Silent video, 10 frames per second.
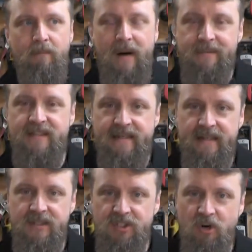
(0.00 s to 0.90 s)
Popped it
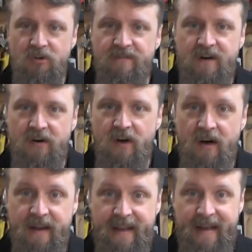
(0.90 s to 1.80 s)
in, turned the phone
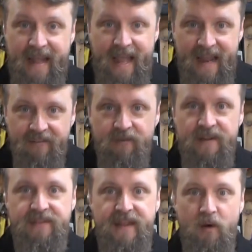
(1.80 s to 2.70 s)
on, and
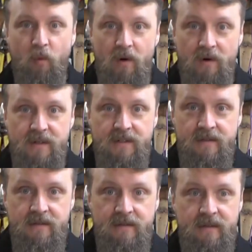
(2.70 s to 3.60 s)
everything worked
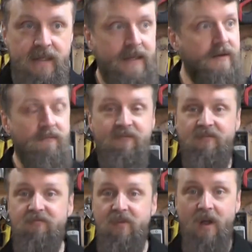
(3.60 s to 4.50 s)

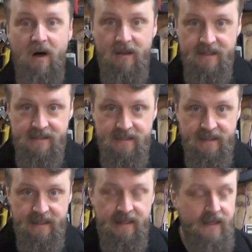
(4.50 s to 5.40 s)

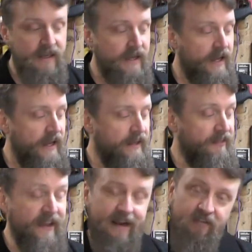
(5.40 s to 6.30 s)
flawlessly.
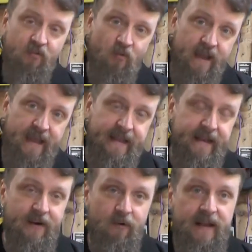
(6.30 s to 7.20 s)
Then
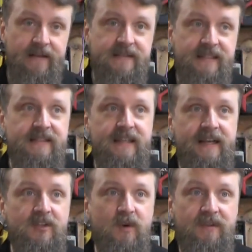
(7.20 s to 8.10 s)
I read since then
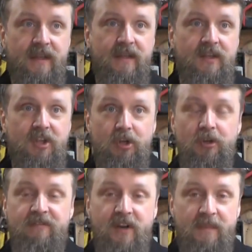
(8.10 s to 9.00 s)
elsewhere that
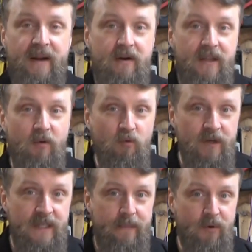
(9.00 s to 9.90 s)
Ulefone apparently
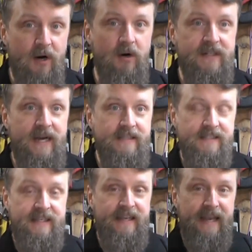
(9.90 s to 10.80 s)
really
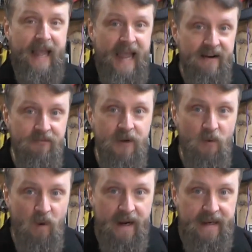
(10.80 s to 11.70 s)
prioritizes getting every
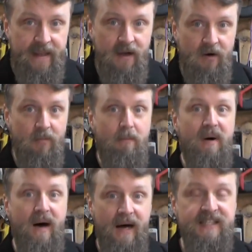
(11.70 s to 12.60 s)
radio
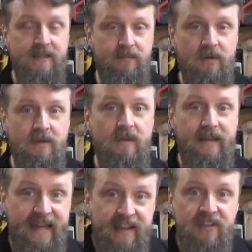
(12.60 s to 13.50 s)
possible
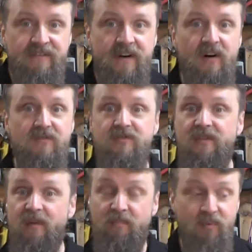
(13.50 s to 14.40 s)
in the phone, so
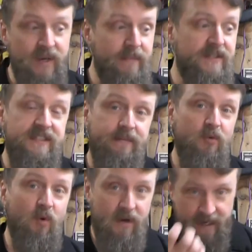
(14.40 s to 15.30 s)
they pretty much seem to
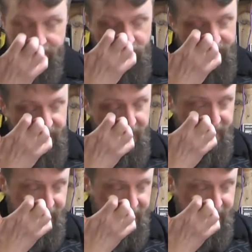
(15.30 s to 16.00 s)
work everywhere.